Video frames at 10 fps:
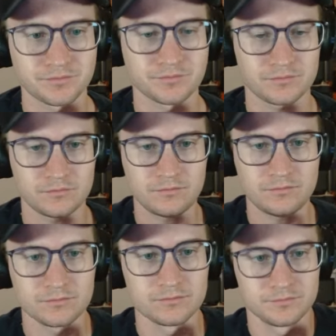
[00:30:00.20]

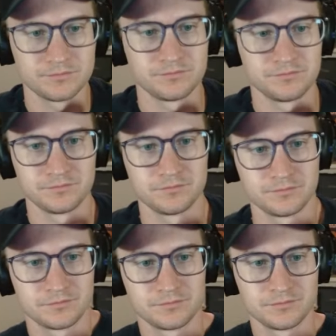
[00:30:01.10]

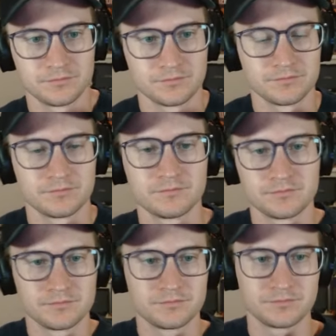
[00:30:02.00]

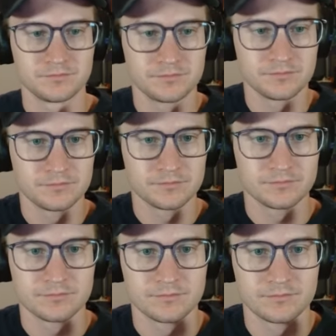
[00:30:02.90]

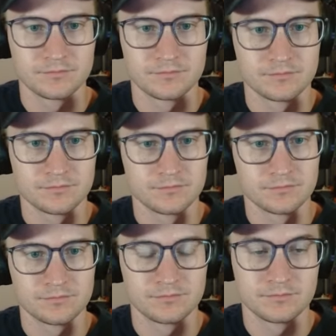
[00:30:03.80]

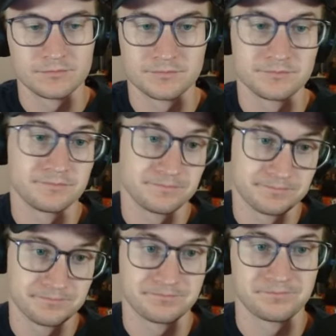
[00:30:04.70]

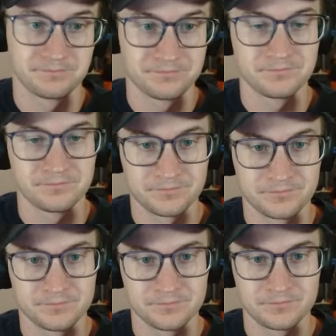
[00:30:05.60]

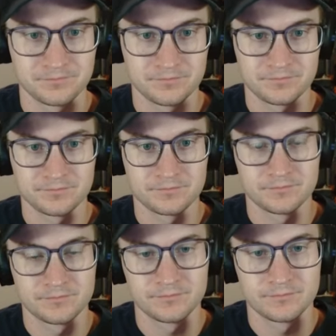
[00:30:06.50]

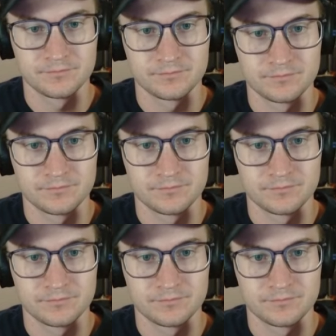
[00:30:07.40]
(silent)